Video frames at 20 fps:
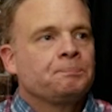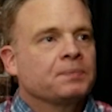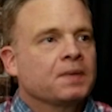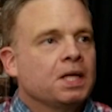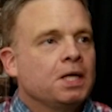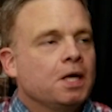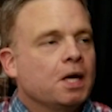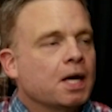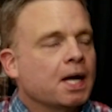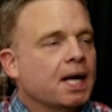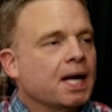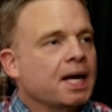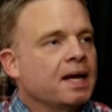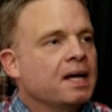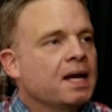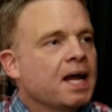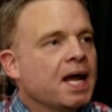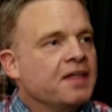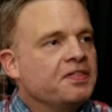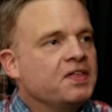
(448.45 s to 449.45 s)
Yeah,
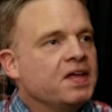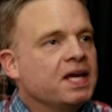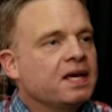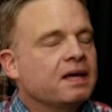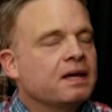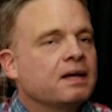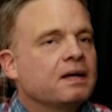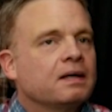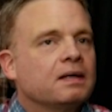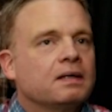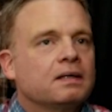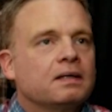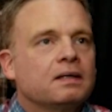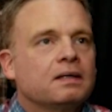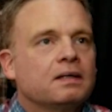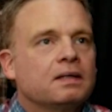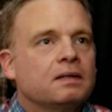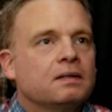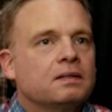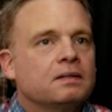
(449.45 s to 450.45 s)
I think
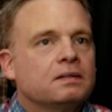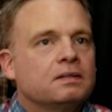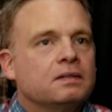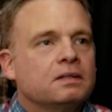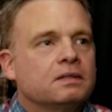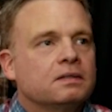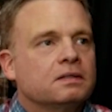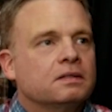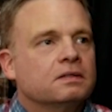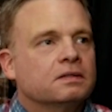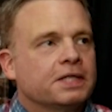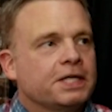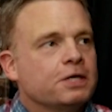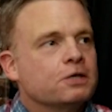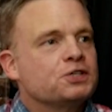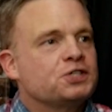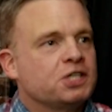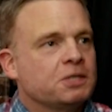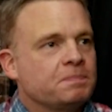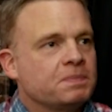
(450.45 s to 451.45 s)

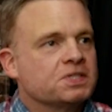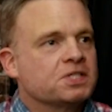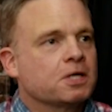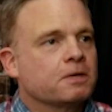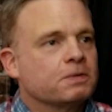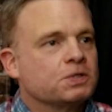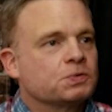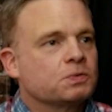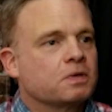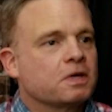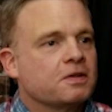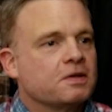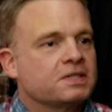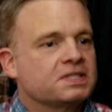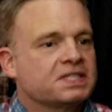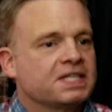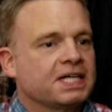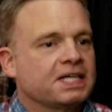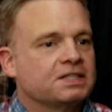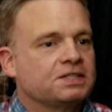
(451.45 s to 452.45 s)
leadership is always one of those
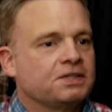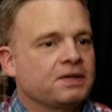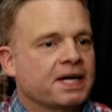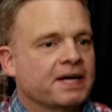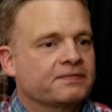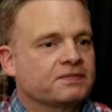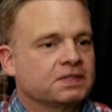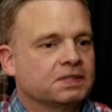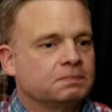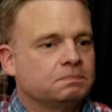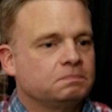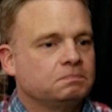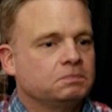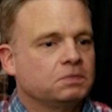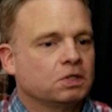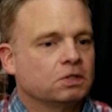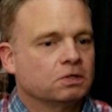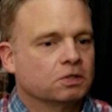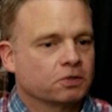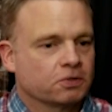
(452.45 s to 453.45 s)
things you have to
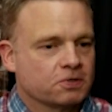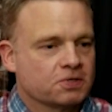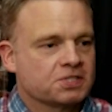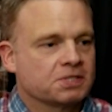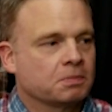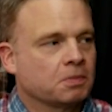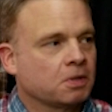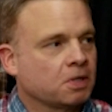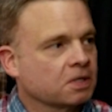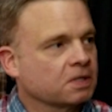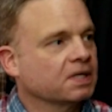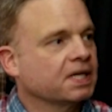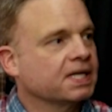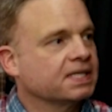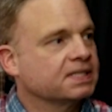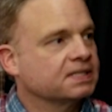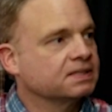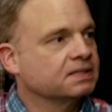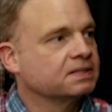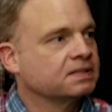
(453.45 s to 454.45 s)
learn some hard
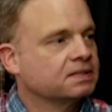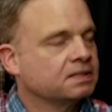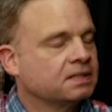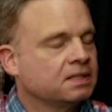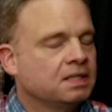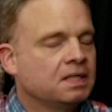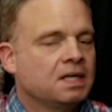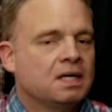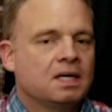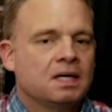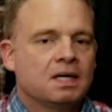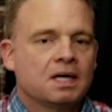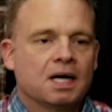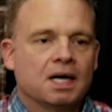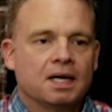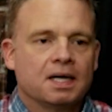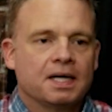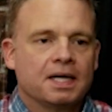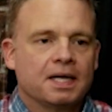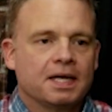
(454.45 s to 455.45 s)
lessons
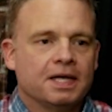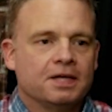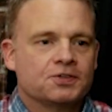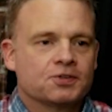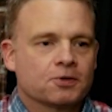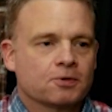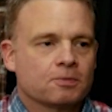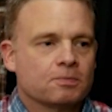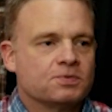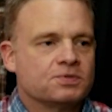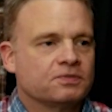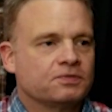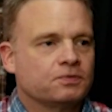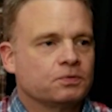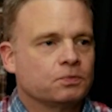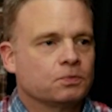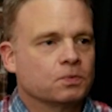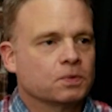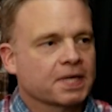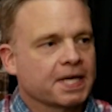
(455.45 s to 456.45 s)
in terms of
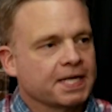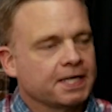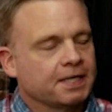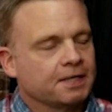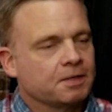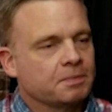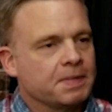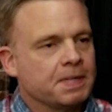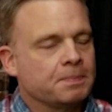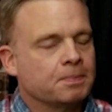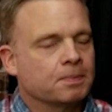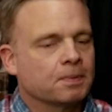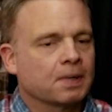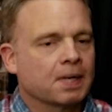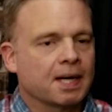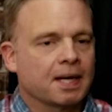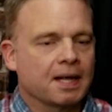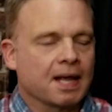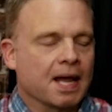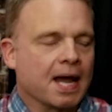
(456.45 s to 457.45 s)
relating to people.
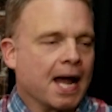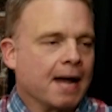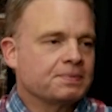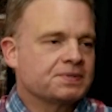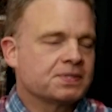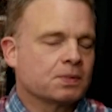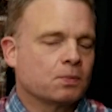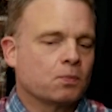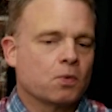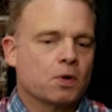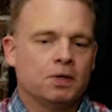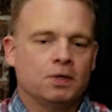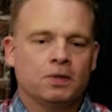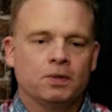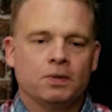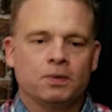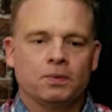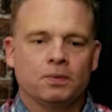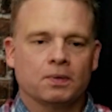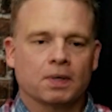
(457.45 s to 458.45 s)
I'm someone
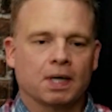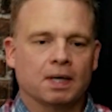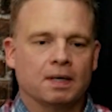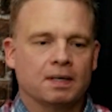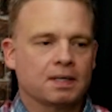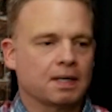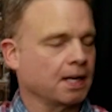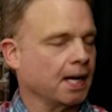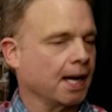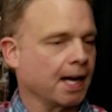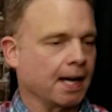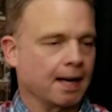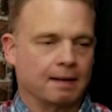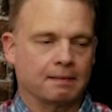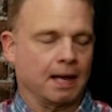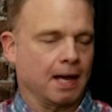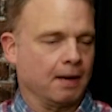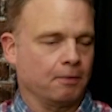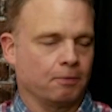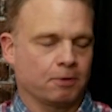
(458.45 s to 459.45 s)
who
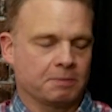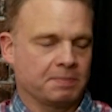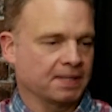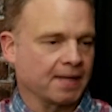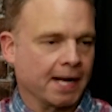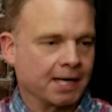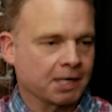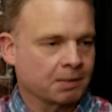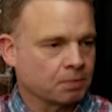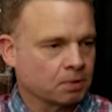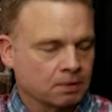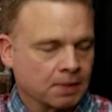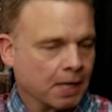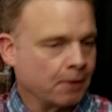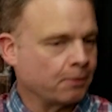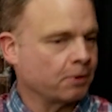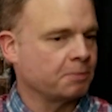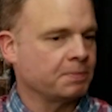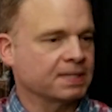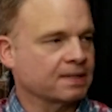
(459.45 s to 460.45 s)
I want to be likable. I
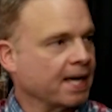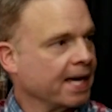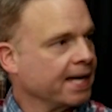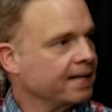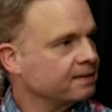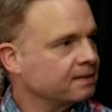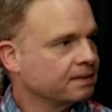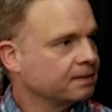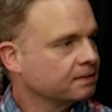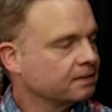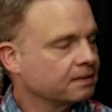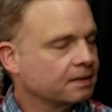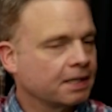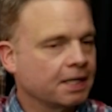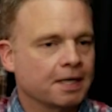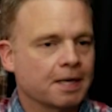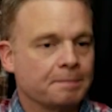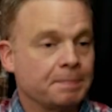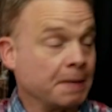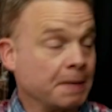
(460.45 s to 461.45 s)
want to be liked.
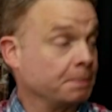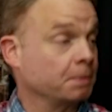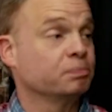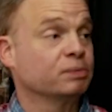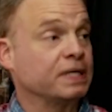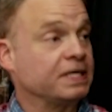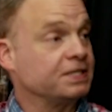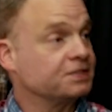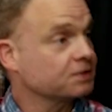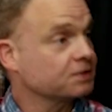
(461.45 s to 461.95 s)
A people pleaser,